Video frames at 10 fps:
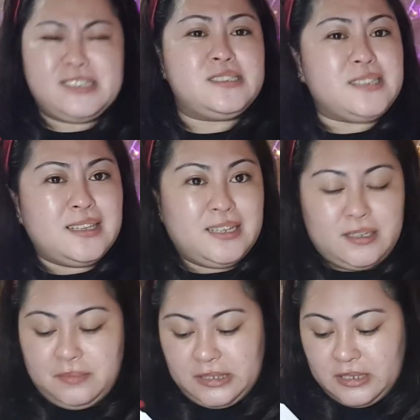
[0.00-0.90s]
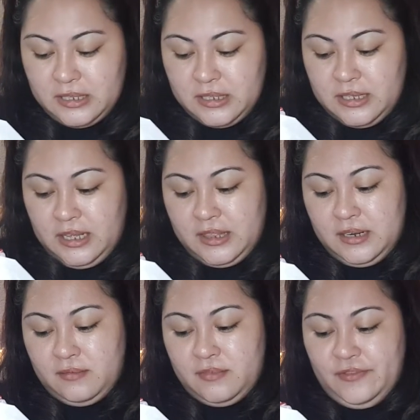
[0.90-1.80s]
just a little bit, and
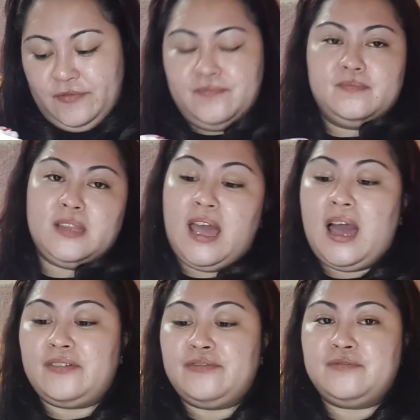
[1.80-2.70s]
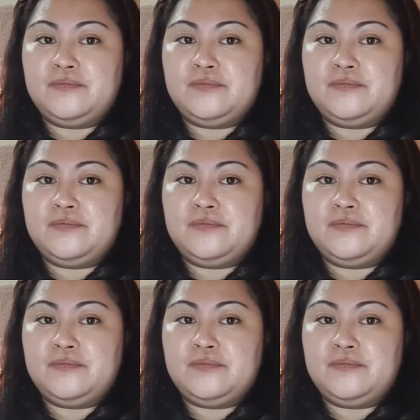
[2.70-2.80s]
then a half